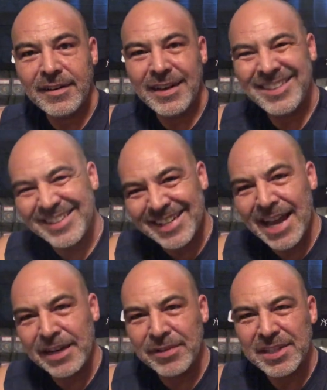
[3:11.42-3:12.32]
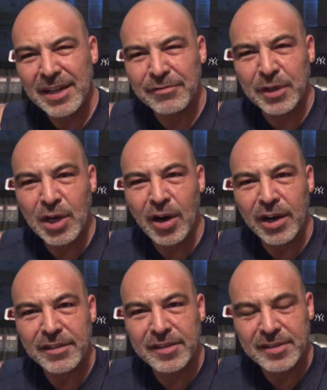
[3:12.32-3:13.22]
This is kind of a tougher card
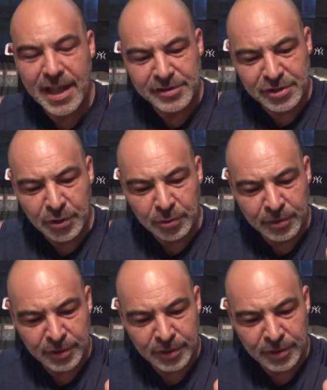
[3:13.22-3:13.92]
in the set, too.